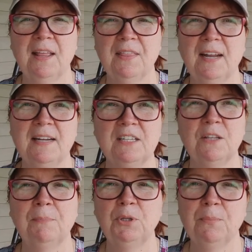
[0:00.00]
and then I did
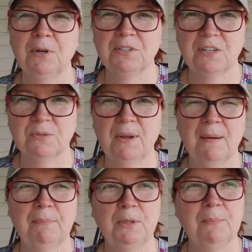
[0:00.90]
the bluebirds because we
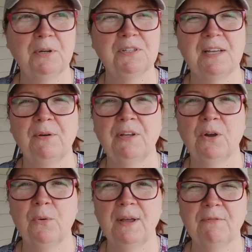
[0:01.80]
have bluebirds out
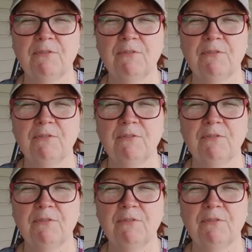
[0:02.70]
here quite